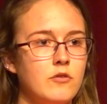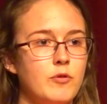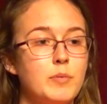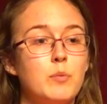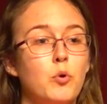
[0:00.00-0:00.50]

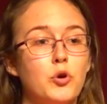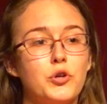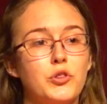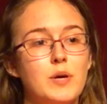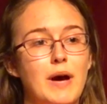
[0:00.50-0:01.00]
From the
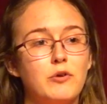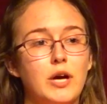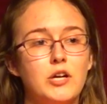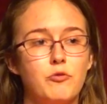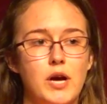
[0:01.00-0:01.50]
border that my
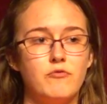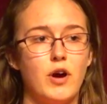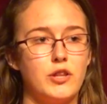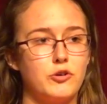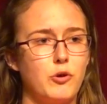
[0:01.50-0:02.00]

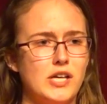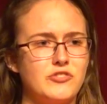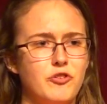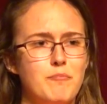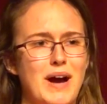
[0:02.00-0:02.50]
great-grandfather
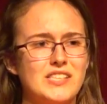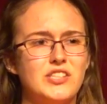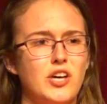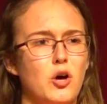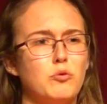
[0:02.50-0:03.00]
crossed from
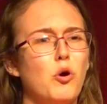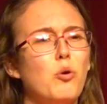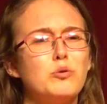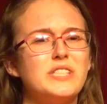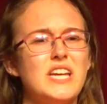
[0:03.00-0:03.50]
Mexico,
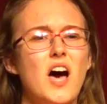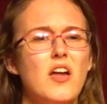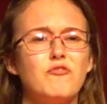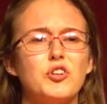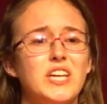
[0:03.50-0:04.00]
cold and
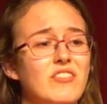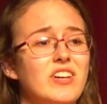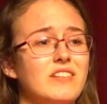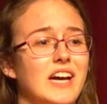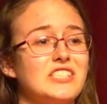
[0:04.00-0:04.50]

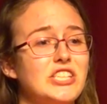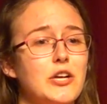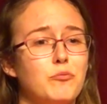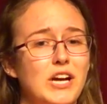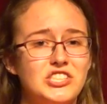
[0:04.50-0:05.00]
unforgiving like
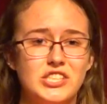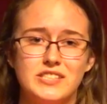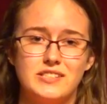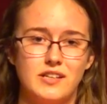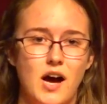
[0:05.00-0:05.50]

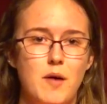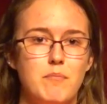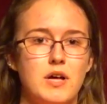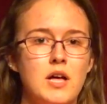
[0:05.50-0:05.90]
generations to come,